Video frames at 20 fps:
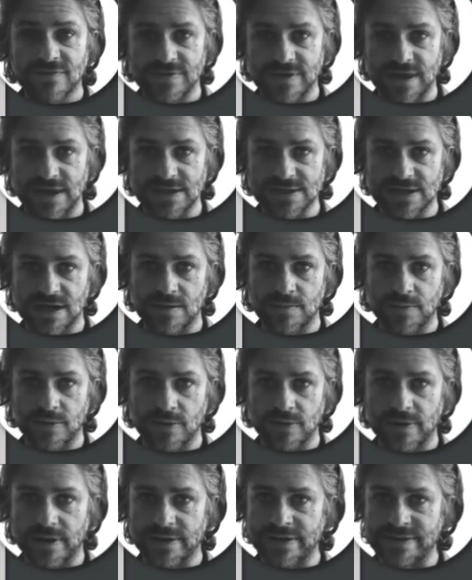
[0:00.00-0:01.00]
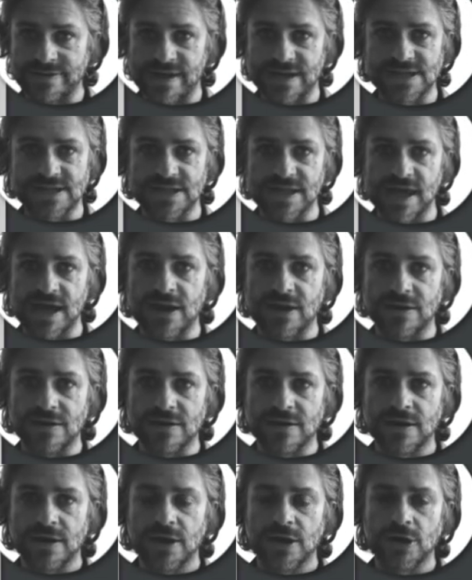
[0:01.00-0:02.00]
the example, and then that's the end.
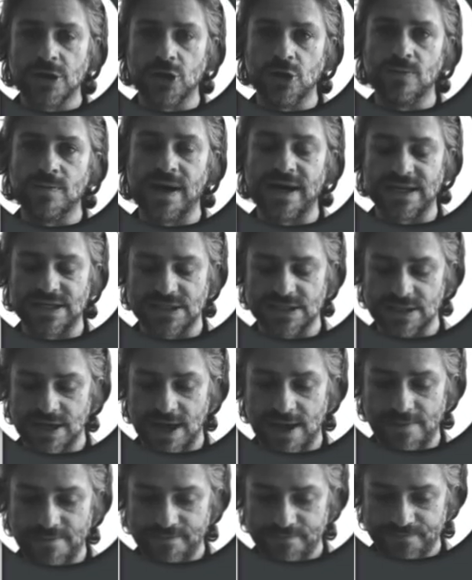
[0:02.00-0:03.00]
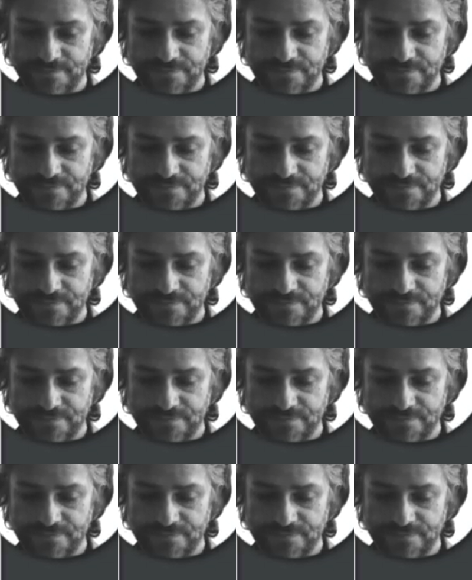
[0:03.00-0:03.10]
You might say,